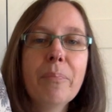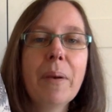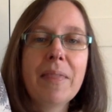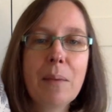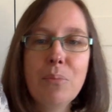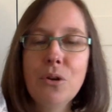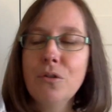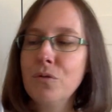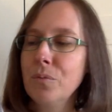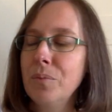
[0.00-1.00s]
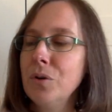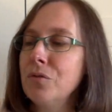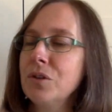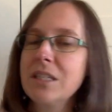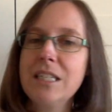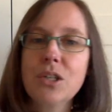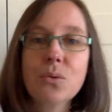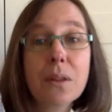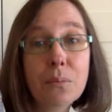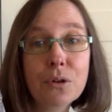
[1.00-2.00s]
But they're beautiful, beautiful to stitch
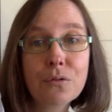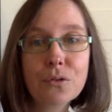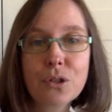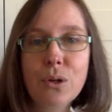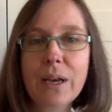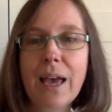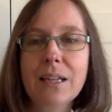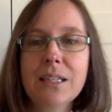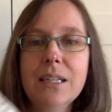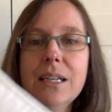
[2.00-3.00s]
with and beautiful to look at.